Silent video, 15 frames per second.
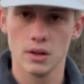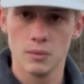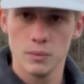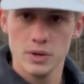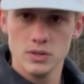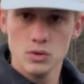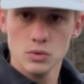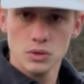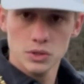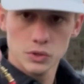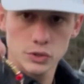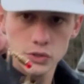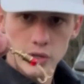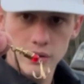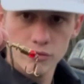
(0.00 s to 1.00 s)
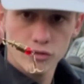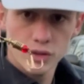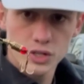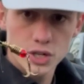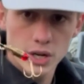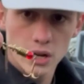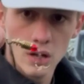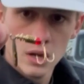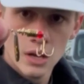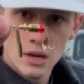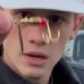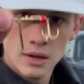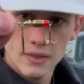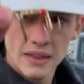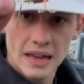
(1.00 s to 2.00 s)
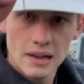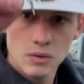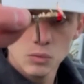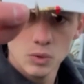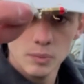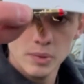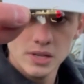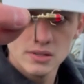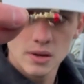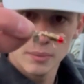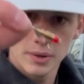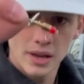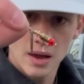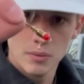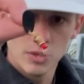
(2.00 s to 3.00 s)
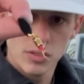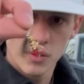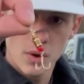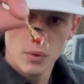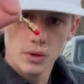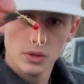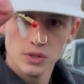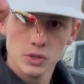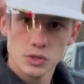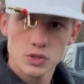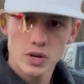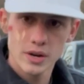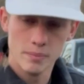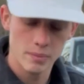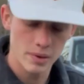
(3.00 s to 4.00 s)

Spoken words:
we do little stream fishing, and that would be something I would throw in a little stream,